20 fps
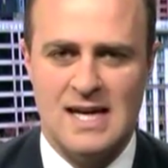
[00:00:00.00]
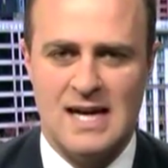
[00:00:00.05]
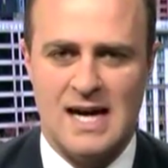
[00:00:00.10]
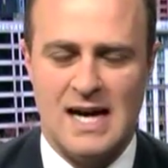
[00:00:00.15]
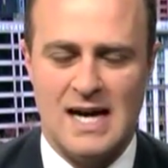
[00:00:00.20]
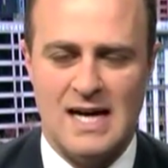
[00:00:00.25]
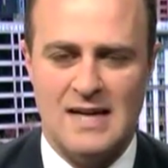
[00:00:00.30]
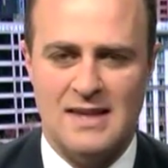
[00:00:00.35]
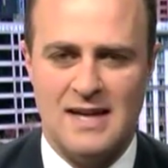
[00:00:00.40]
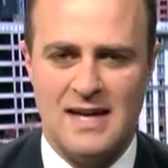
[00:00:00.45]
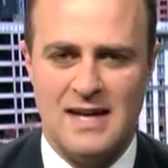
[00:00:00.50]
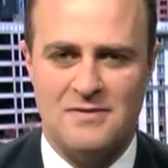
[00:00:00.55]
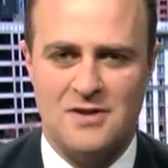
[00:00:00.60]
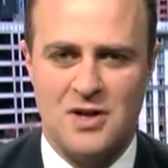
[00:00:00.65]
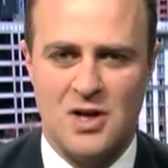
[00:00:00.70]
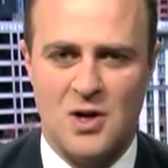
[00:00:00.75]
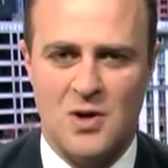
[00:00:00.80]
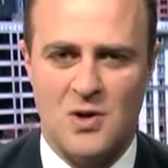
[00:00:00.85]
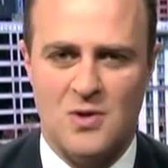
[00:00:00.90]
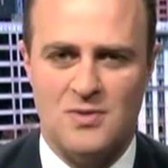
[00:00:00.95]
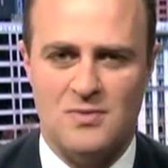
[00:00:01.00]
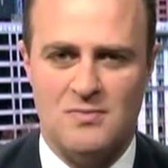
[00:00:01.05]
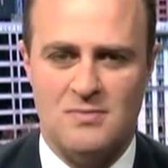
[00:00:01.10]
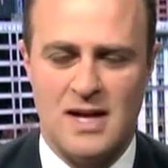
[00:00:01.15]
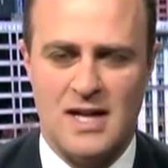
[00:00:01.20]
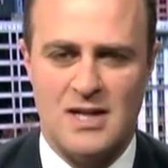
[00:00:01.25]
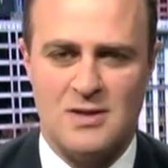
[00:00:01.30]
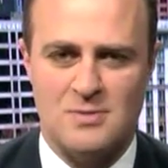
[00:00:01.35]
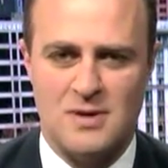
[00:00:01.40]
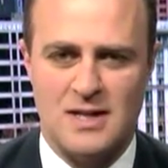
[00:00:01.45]
uh, and they have to hold
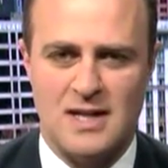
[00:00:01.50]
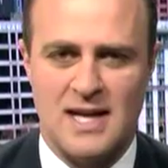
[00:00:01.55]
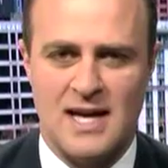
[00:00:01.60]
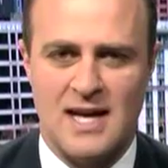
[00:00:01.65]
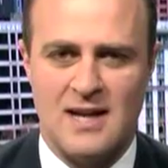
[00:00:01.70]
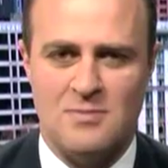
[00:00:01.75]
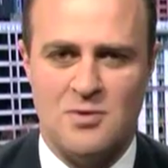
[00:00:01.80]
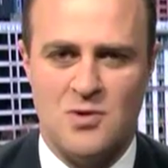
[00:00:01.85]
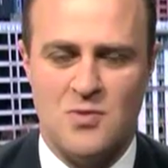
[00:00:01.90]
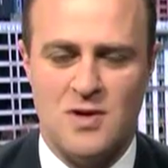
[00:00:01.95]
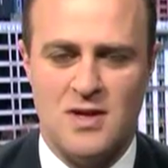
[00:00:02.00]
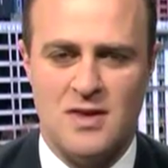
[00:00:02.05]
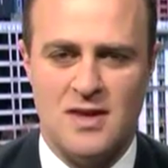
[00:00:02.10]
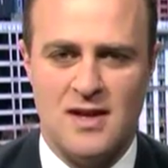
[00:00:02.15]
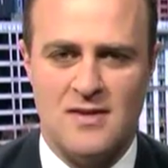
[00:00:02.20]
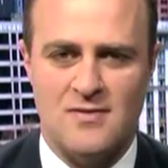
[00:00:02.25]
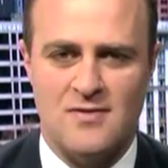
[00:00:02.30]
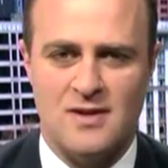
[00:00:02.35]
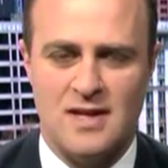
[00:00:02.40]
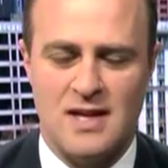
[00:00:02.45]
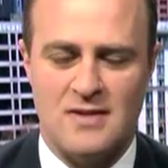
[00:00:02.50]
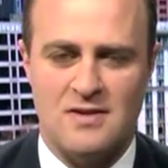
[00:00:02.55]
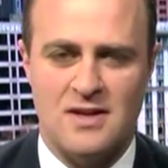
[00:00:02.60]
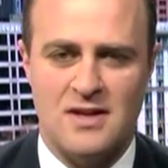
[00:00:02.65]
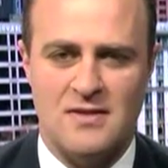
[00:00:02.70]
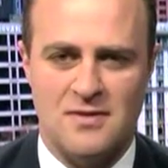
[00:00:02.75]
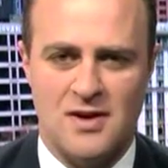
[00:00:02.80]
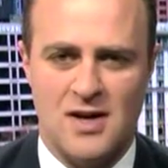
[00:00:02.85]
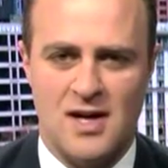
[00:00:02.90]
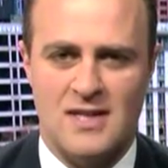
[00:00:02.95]
management accountable when they've given
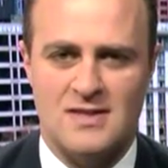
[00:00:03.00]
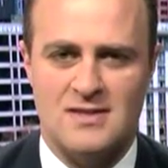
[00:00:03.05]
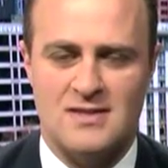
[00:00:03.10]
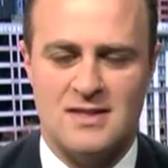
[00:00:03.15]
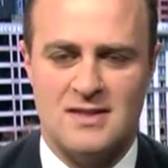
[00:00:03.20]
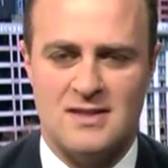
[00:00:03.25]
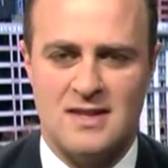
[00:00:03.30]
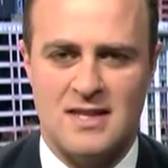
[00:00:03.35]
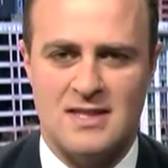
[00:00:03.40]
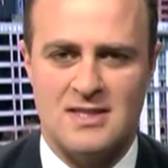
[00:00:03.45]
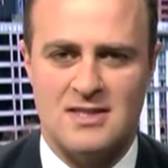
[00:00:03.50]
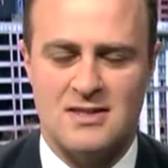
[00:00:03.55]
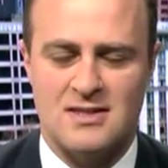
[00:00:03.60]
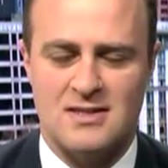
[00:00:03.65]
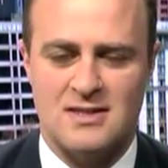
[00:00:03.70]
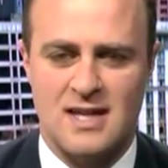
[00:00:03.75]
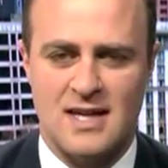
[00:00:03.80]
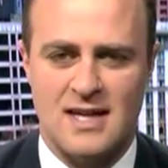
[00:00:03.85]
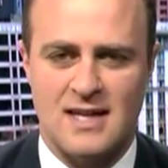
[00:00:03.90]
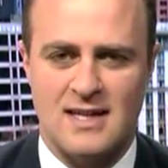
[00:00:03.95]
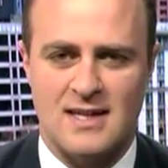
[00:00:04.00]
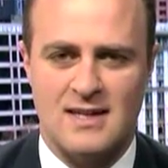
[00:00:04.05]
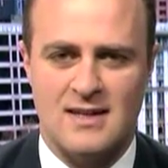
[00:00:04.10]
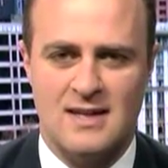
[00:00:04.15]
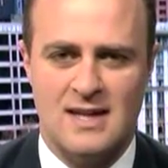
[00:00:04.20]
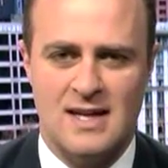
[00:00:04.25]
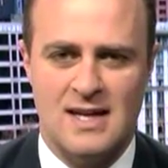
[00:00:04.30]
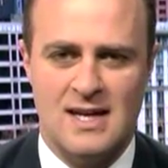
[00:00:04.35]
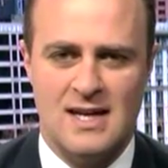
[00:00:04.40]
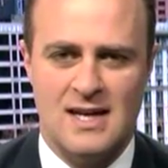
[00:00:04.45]
advice that things are
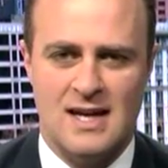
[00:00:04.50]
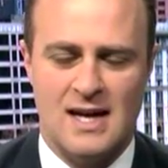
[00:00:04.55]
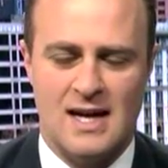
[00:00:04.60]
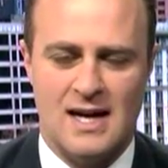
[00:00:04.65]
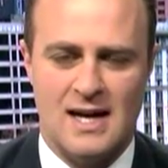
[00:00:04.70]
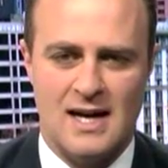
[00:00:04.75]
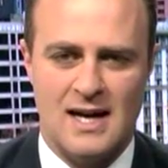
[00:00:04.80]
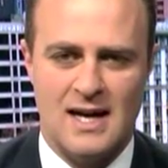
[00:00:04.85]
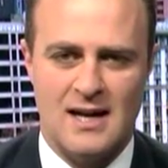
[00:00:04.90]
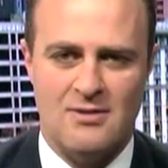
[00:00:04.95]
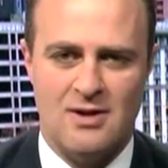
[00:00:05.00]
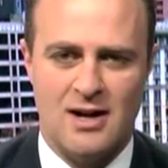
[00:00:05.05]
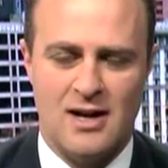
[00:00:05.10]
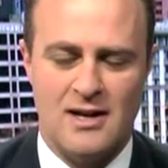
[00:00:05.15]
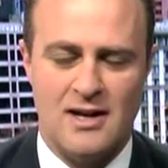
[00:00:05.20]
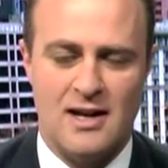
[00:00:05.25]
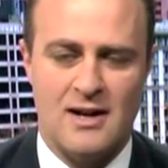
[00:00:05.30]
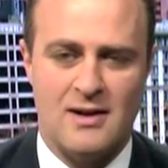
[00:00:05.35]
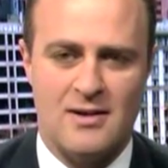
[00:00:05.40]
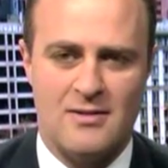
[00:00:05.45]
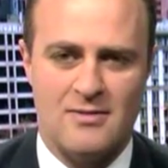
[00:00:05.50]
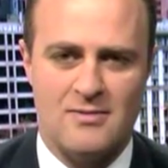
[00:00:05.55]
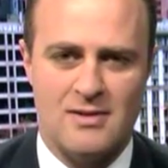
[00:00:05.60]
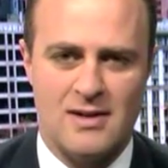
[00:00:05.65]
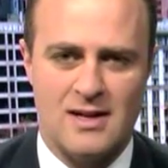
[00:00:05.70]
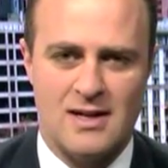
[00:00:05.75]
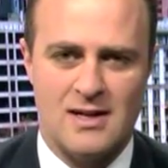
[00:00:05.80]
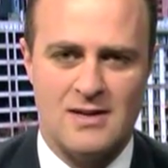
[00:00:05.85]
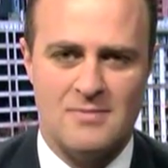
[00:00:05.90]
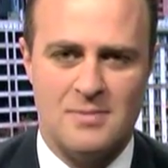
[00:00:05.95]
taken uh, and under
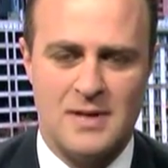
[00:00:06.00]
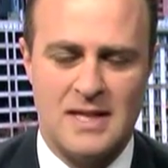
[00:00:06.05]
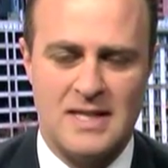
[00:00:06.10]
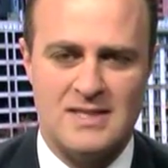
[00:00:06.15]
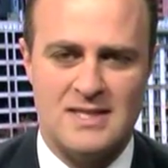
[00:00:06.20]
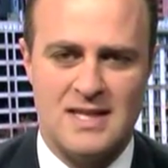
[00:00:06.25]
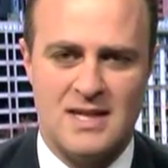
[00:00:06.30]
uh, hmm. being mm.